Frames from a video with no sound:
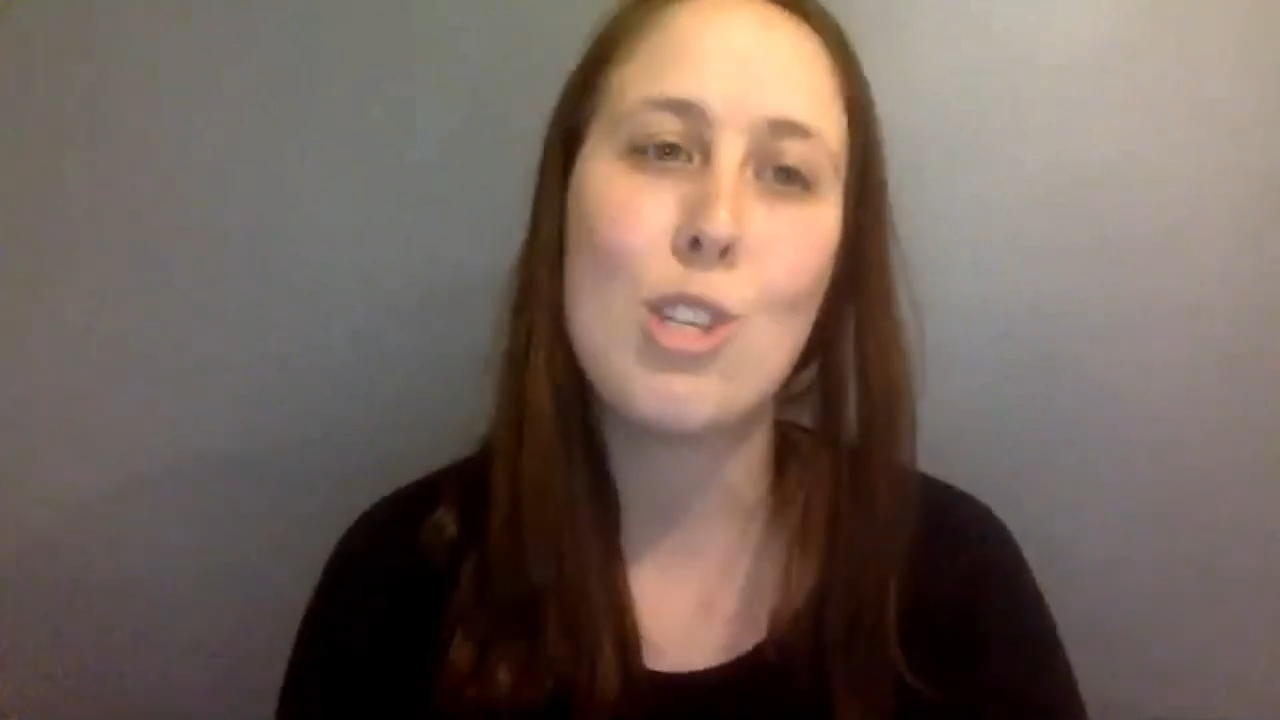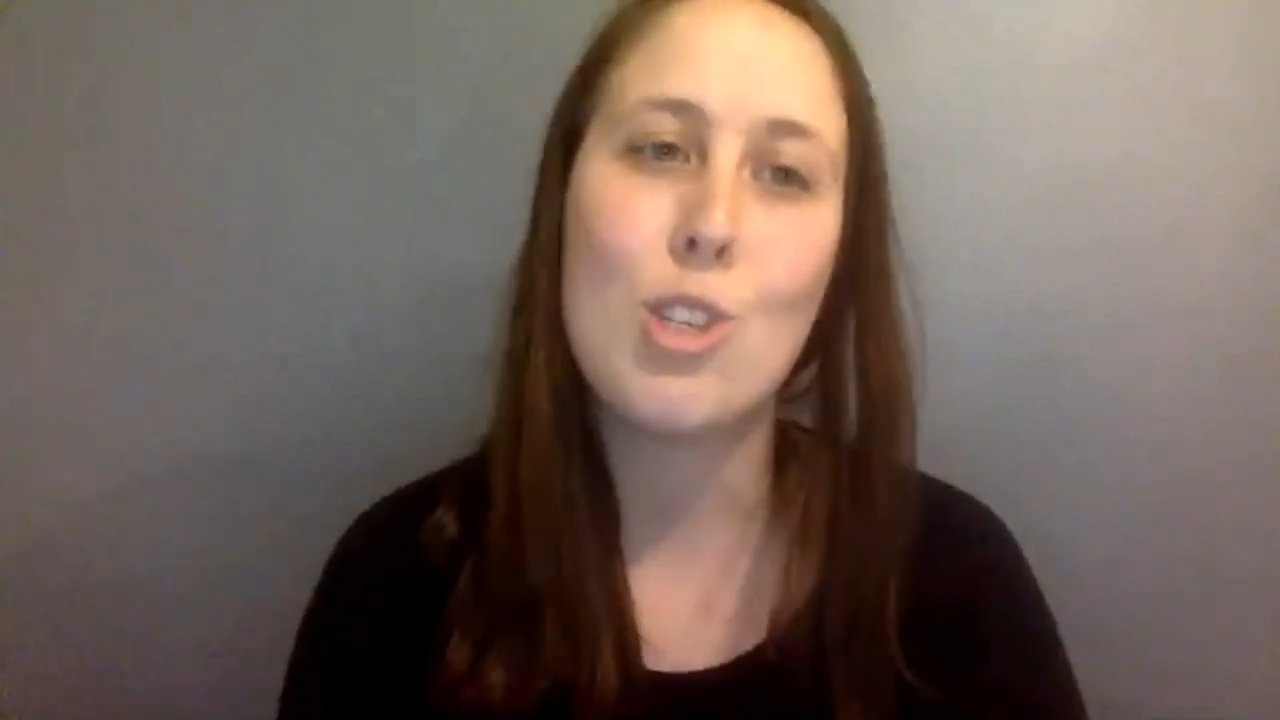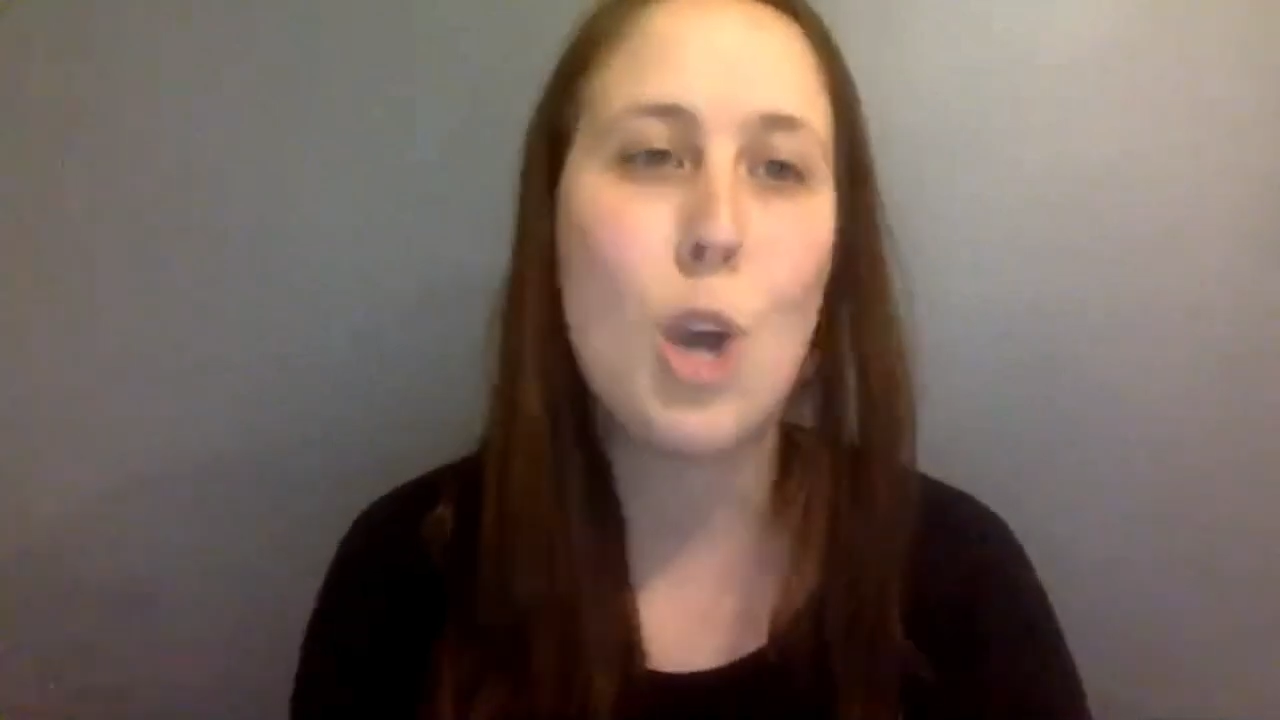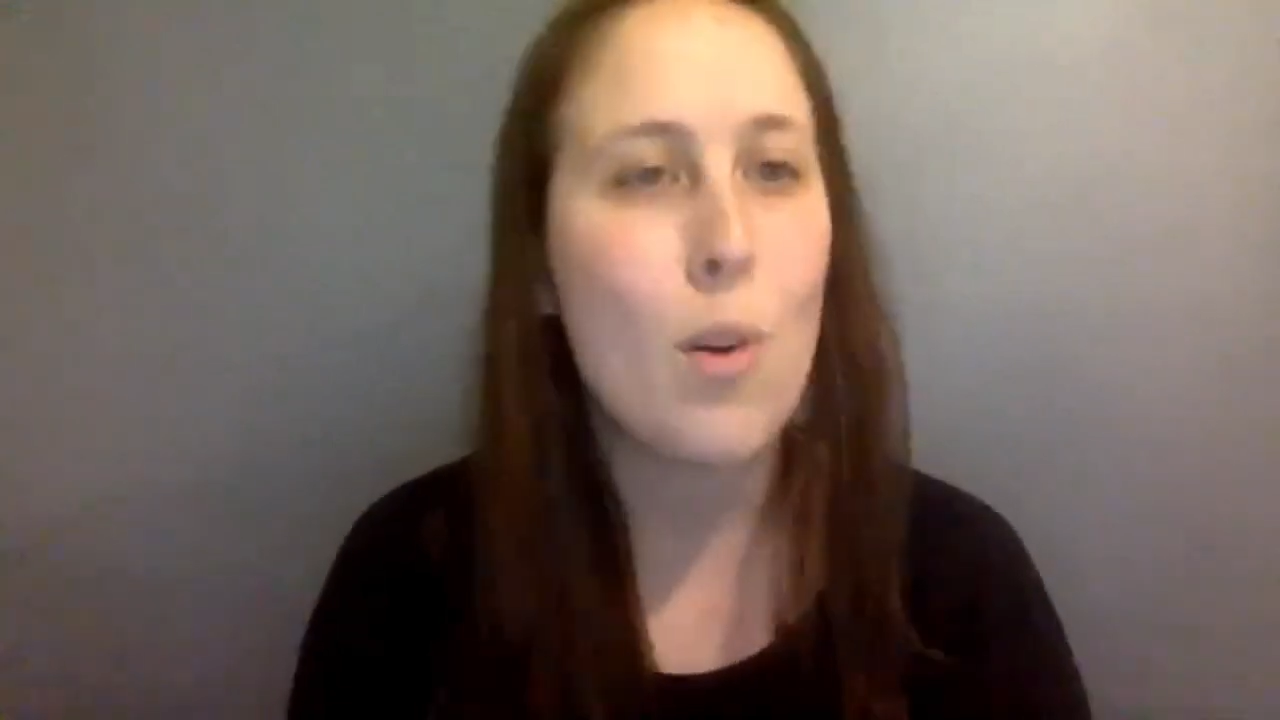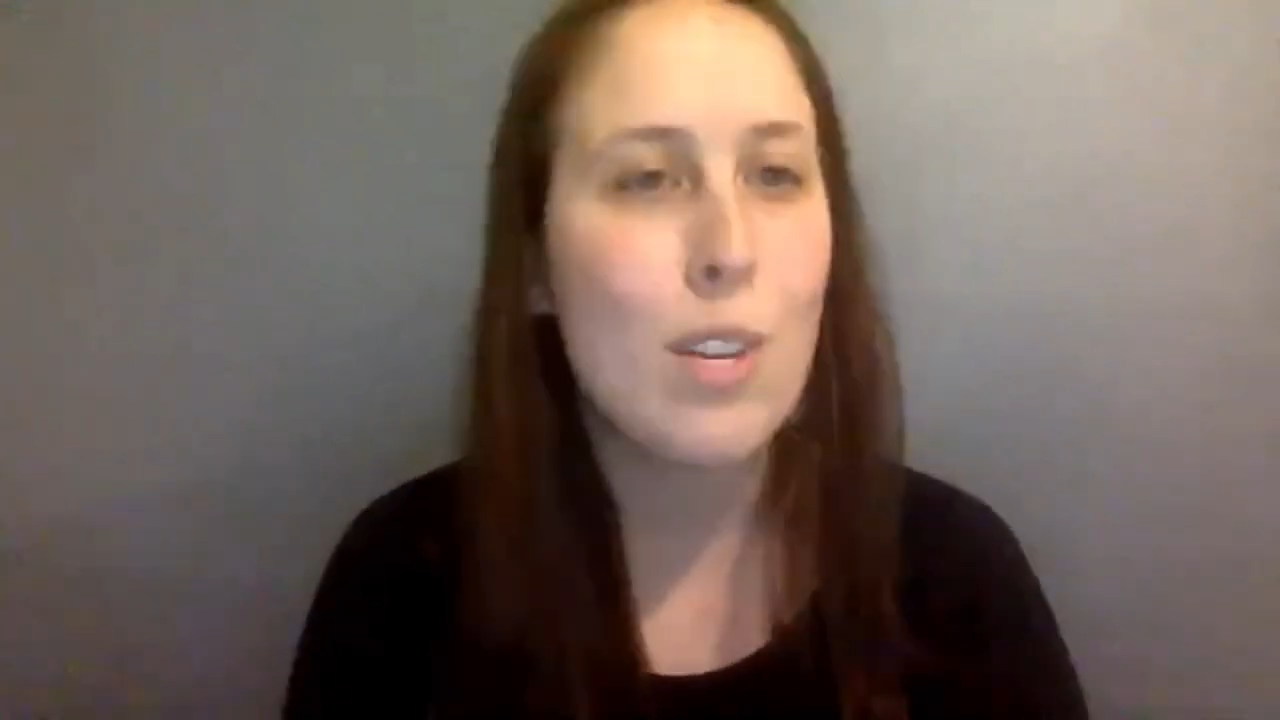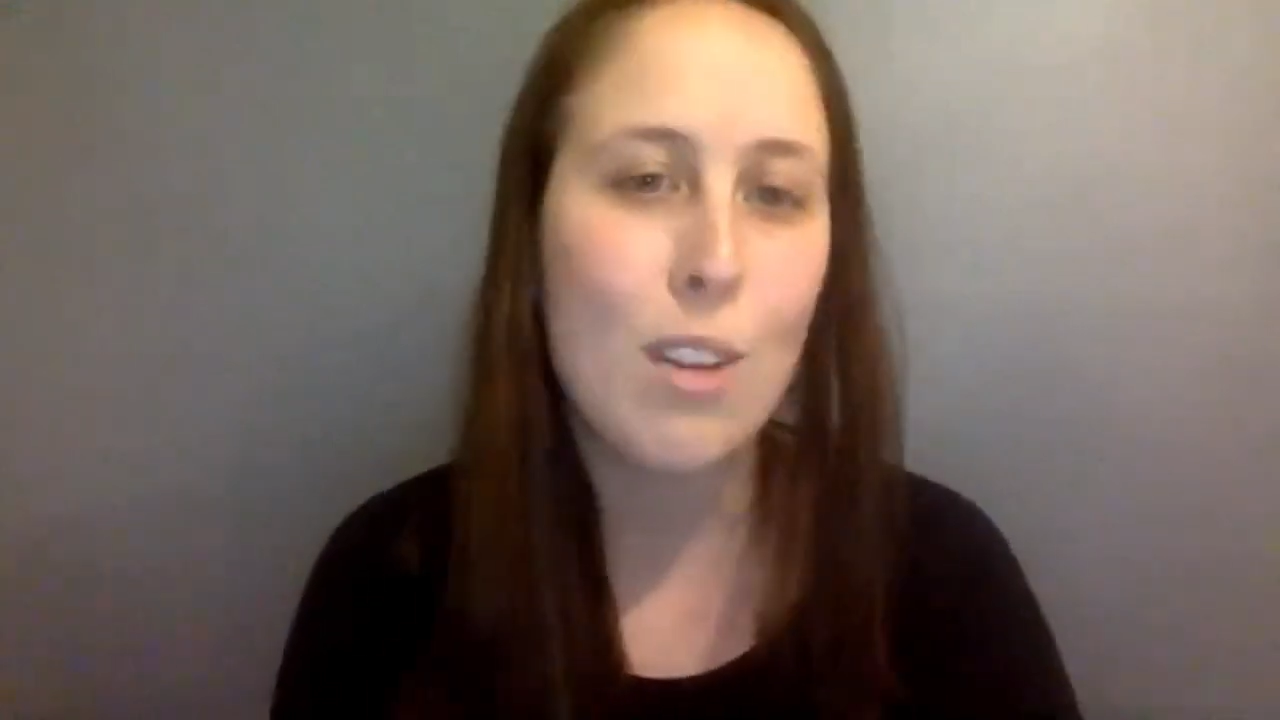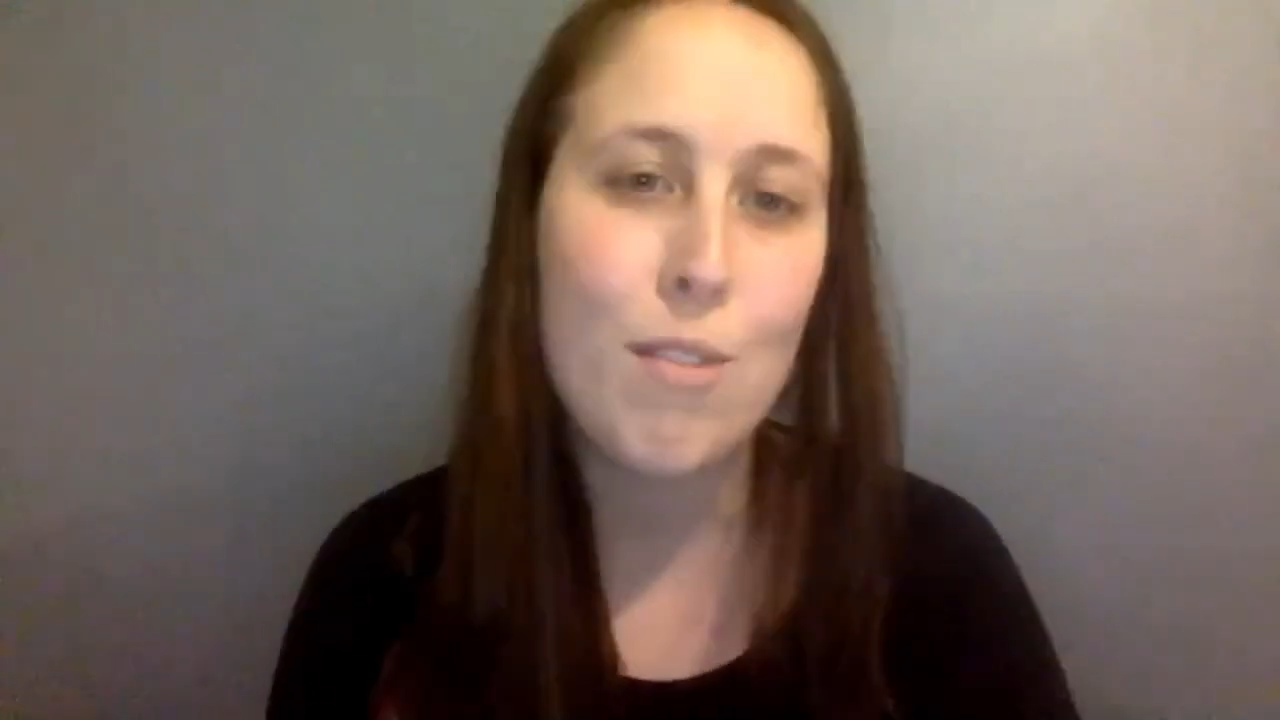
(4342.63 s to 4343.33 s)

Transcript: stories of